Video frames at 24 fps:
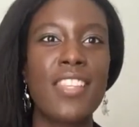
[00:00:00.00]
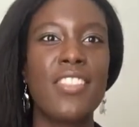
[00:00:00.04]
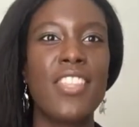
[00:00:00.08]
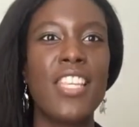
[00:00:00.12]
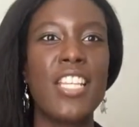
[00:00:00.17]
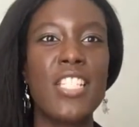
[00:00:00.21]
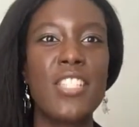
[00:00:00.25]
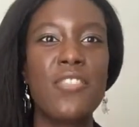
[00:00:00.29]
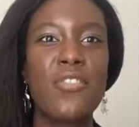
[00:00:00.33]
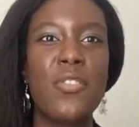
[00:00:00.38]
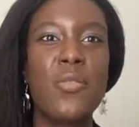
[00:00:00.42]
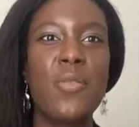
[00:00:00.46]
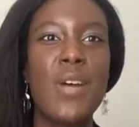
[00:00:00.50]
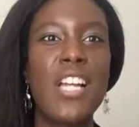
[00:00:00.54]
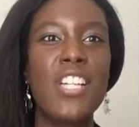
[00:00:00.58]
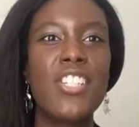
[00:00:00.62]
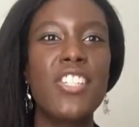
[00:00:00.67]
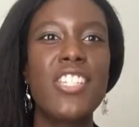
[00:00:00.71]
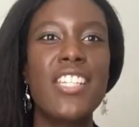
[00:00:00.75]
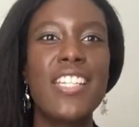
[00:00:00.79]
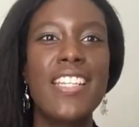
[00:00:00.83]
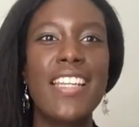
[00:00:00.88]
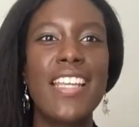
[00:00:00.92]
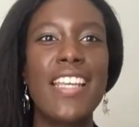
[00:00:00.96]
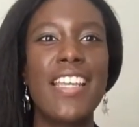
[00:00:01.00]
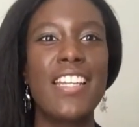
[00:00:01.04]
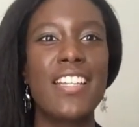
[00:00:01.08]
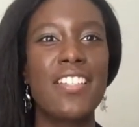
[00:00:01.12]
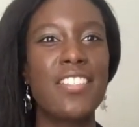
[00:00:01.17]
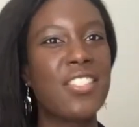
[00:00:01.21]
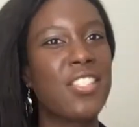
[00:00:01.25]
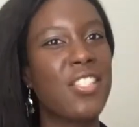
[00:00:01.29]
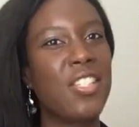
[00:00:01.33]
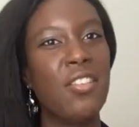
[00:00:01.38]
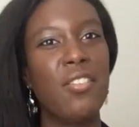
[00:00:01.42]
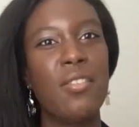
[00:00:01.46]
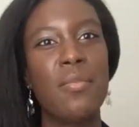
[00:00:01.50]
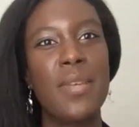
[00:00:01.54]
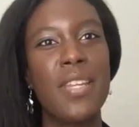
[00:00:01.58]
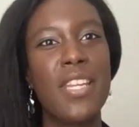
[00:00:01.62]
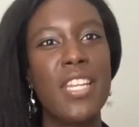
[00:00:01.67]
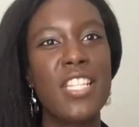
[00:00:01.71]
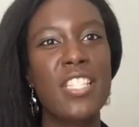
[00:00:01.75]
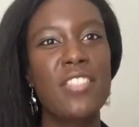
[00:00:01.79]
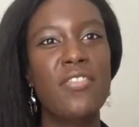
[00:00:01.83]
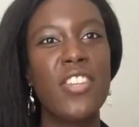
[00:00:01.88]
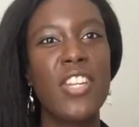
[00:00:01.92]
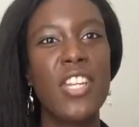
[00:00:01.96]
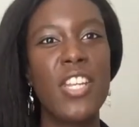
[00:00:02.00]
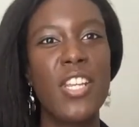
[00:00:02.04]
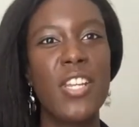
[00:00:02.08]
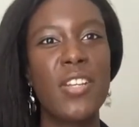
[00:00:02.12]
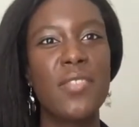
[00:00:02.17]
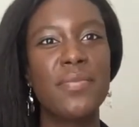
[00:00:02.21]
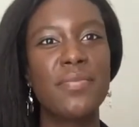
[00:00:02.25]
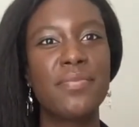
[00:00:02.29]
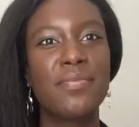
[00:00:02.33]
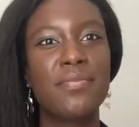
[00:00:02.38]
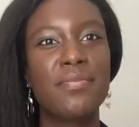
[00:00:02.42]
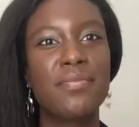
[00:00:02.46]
Thanks for watching, and I'll see you in my next video.